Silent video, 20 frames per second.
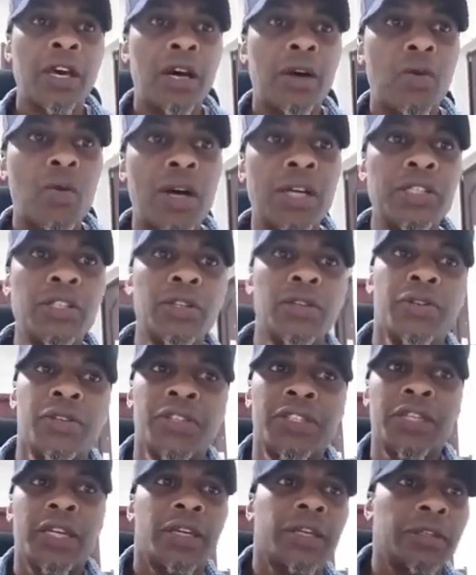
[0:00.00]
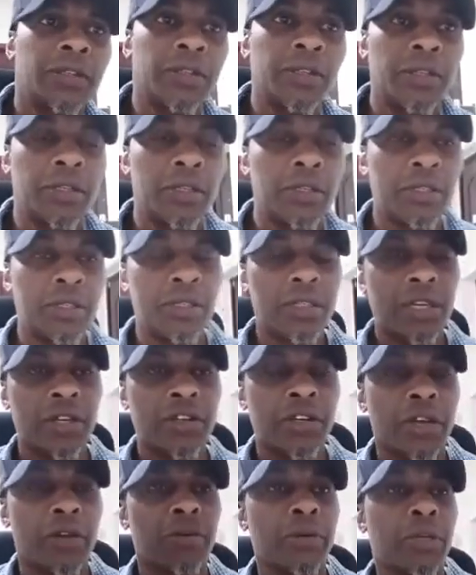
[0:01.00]
I want to state
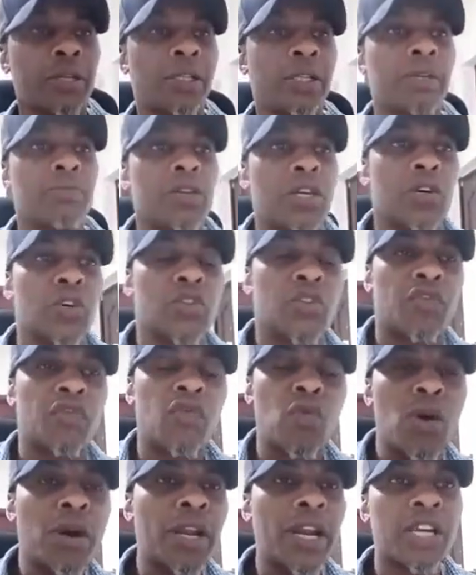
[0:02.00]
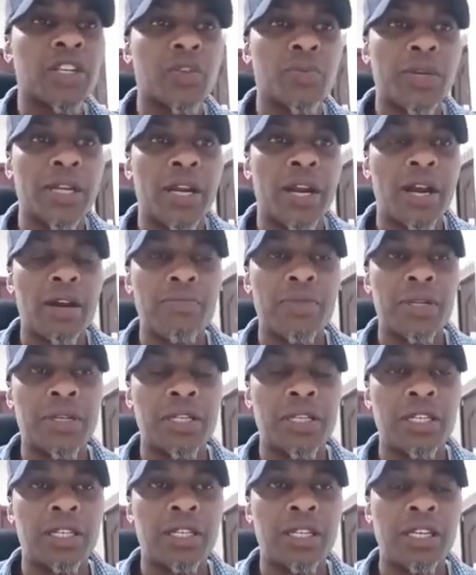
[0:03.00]
categorically because of what has been
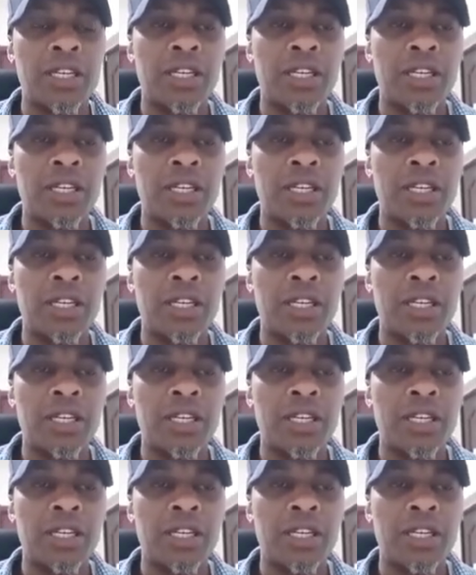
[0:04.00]
happening